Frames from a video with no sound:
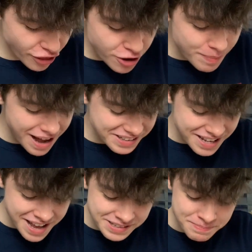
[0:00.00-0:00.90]
third part
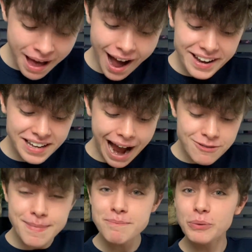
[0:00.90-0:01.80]
says, I can't
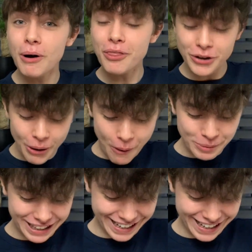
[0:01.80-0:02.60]
remember what the normal